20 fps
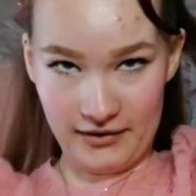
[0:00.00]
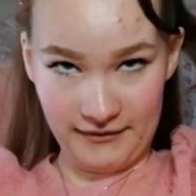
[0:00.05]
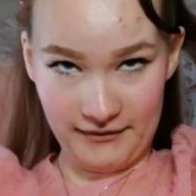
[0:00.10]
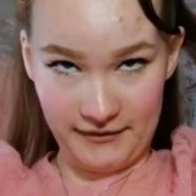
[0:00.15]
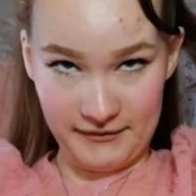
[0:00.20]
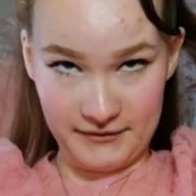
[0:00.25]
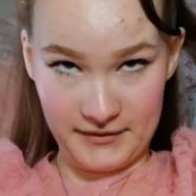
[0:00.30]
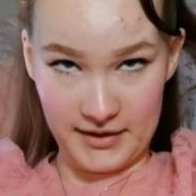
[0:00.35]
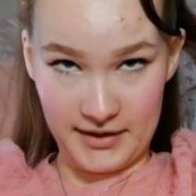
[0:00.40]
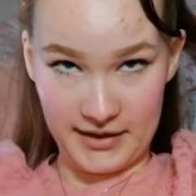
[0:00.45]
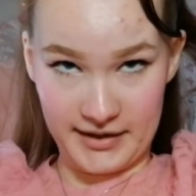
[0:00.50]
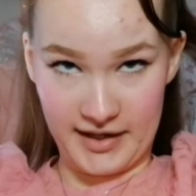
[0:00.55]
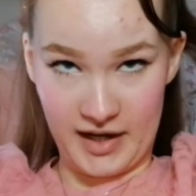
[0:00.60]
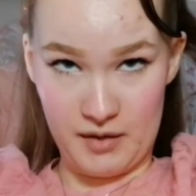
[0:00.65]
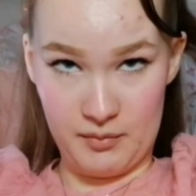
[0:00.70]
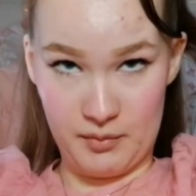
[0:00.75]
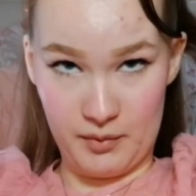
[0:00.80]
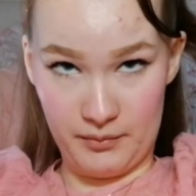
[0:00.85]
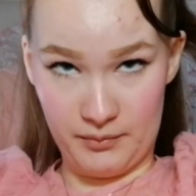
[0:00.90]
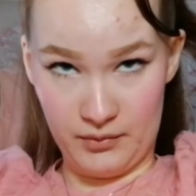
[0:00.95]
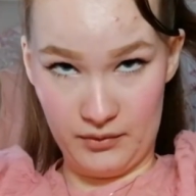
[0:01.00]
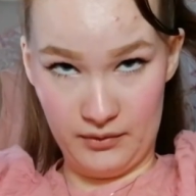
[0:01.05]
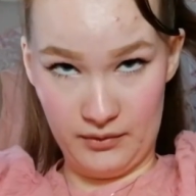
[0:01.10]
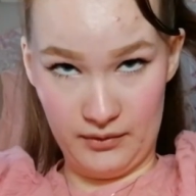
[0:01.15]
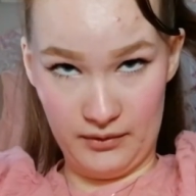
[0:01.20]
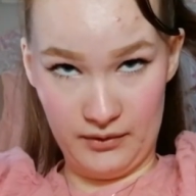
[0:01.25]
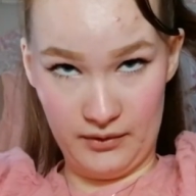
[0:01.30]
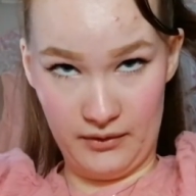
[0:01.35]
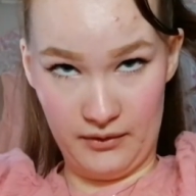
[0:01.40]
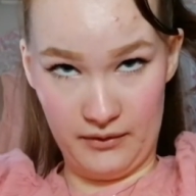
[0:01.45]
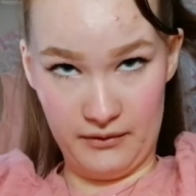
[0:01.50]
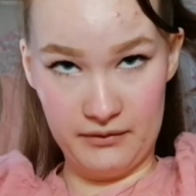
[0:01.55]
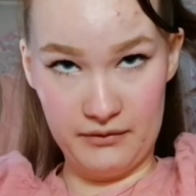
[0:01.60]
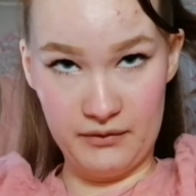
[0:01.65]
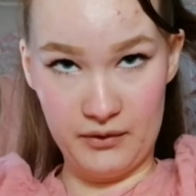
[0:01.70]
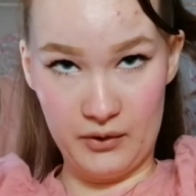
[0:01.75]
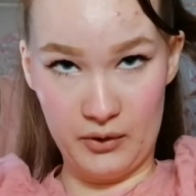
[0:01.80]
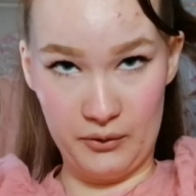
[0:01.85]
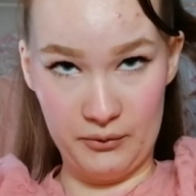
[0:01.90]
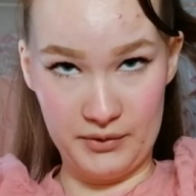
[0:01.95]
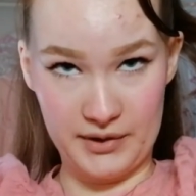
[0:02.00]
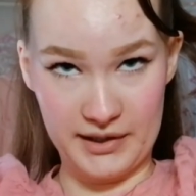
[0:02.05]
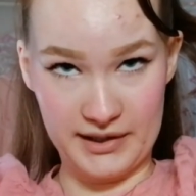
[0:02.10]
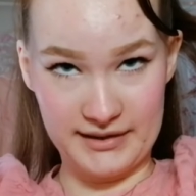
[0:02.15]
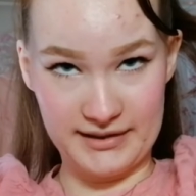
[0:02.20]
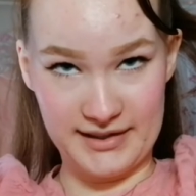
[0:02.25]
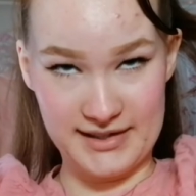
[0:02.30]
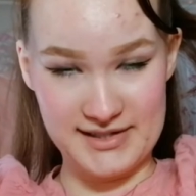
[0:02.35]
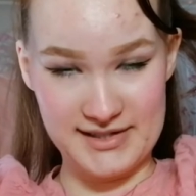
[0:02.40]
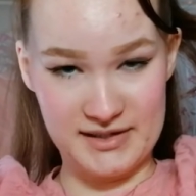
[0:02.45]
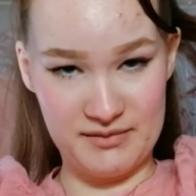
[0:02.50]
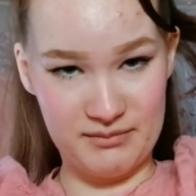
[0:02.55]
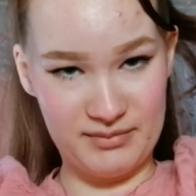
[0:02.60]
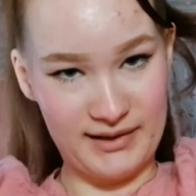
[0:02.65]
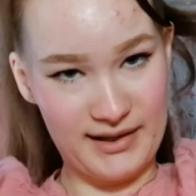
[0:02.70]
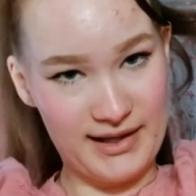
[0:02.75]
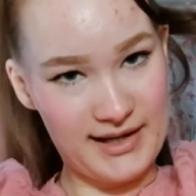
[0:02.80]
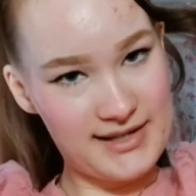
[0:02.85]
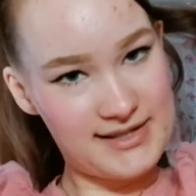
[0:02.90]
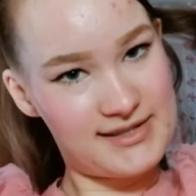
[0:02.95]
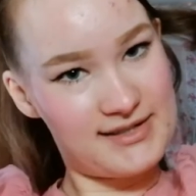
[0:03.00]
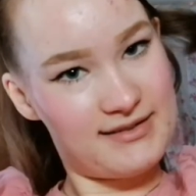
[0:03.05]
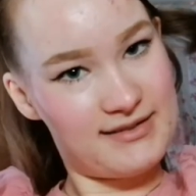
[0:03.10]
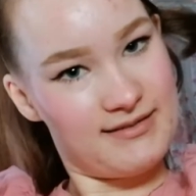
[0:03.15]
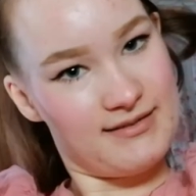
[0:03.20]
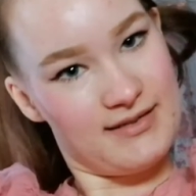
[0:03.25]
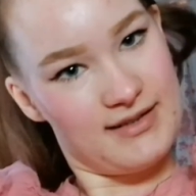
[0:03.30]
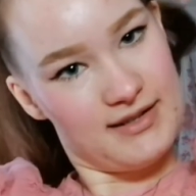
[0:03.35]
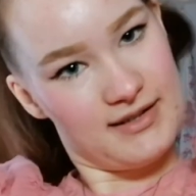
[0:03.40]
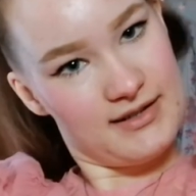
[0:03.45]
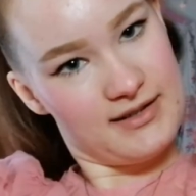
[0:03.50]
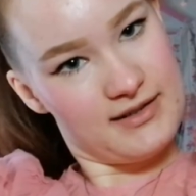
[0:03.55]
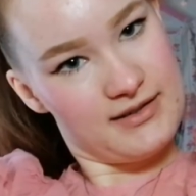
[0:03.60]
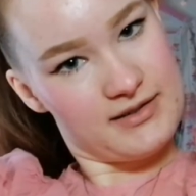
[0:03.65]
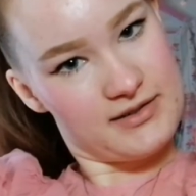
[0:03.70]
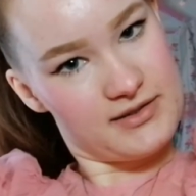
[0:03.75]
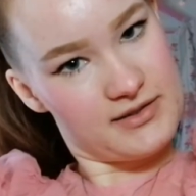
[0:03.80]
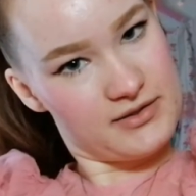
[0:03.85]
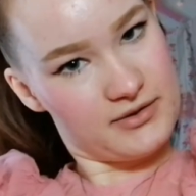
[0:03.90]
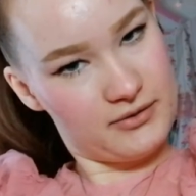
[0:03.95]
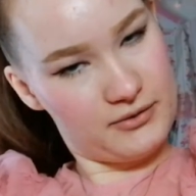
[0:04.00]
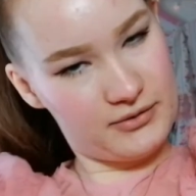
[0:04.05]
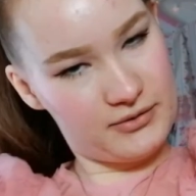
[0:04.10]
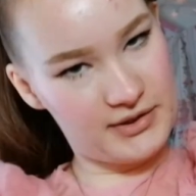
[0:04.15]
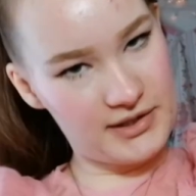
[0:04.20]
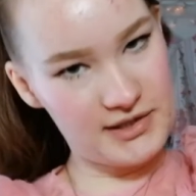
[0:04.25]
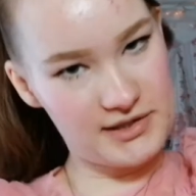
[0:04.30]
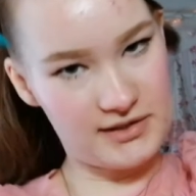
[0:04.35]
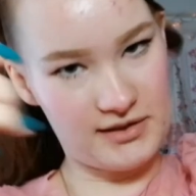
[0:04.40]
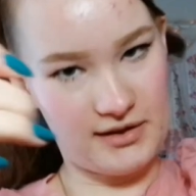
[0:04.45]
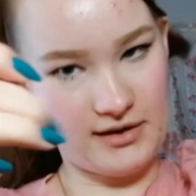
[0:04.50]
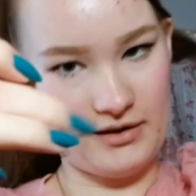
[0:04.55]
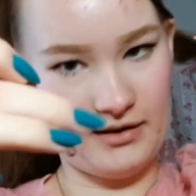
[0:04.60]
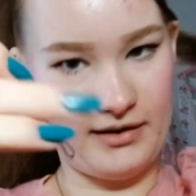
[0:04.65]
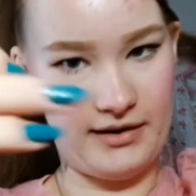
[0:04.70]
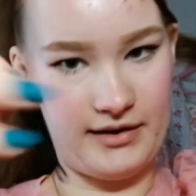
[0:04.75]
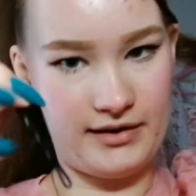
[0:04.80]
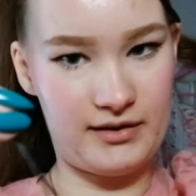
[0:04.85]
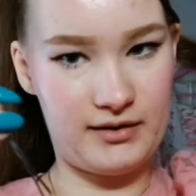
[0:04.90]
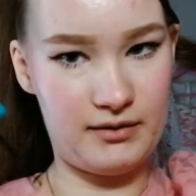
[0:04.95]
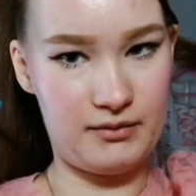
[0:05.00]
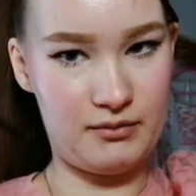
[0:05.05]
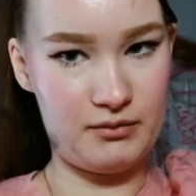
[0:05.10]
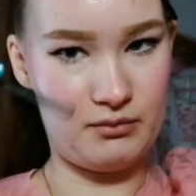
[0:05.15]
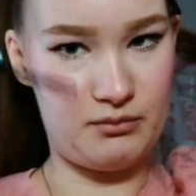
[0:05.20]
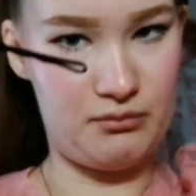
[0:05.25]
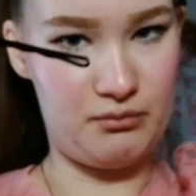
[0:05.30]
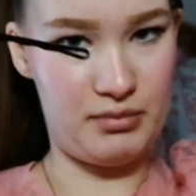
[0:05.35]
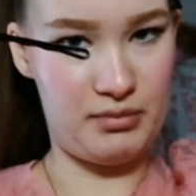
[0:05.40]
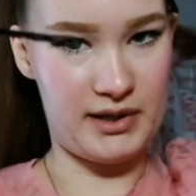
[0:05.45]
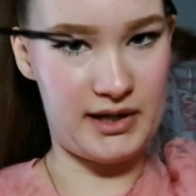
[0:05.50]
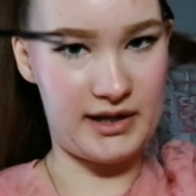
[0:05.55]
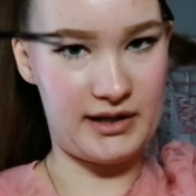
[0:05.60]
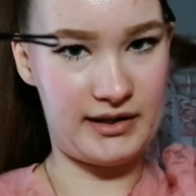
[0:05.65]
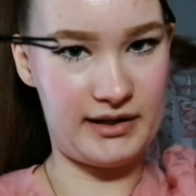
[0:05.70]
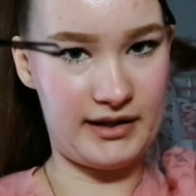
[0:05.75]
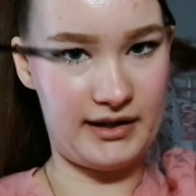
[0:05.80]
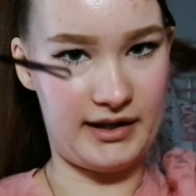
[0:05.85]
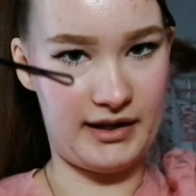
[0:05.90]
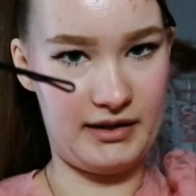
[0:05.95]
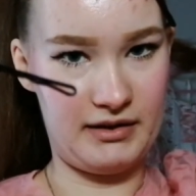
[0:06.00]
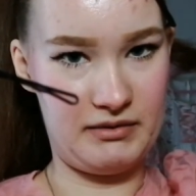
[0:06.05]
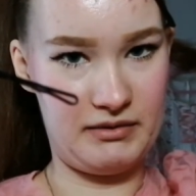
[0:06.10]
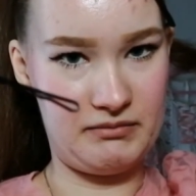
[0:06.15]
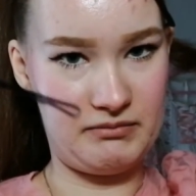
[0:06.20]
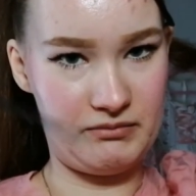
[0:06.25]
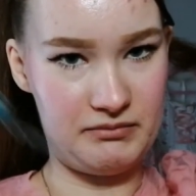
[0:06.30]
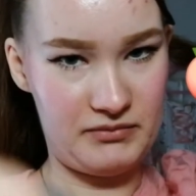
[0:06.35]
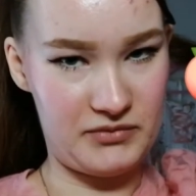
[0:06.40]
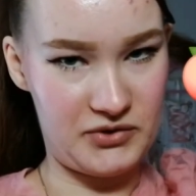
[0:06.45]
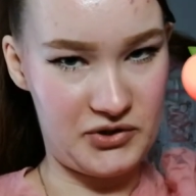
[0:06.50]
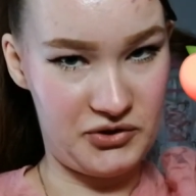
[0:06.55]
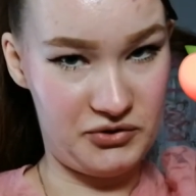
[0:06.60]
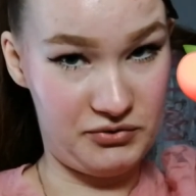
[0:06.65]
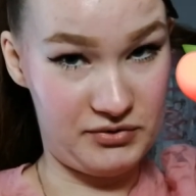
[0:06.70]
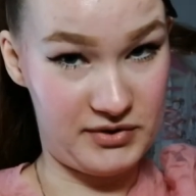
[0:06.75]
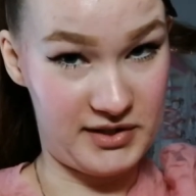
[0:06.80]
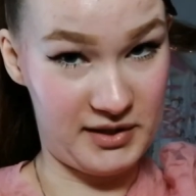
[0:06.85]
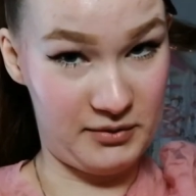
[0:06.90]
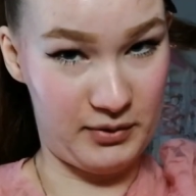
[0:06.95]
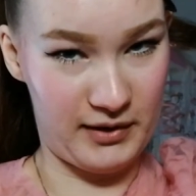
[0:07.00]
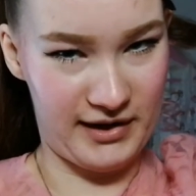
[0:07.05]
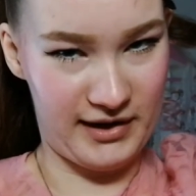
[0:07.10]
aren't really capable of holding this in place. So these are like big and juicy